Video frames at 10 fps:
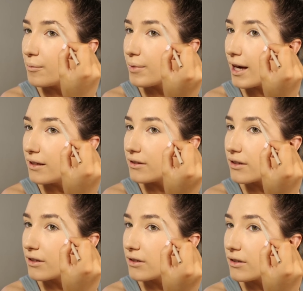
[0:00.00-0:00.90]

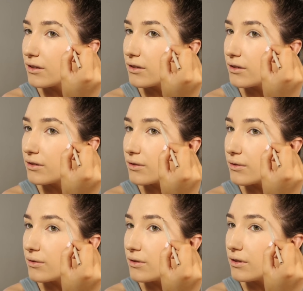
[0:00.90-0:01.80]
pencil,
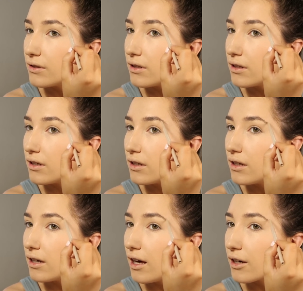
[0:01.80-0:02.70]
so
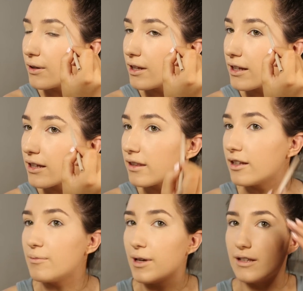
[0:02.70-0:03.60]
I quite like a
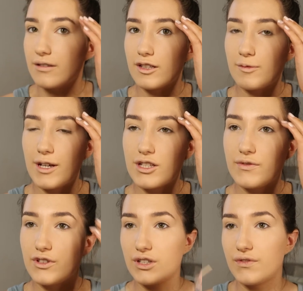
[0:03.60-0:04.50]
thin pencil, especially
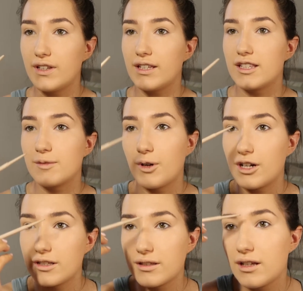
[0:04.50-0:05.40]
if you're just filling in
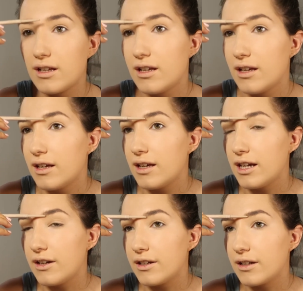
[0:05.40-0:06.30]
sparse
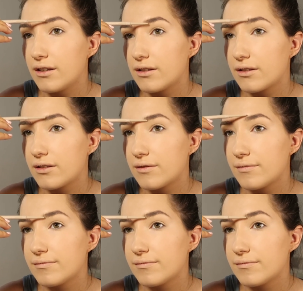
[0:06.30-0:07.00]
areas.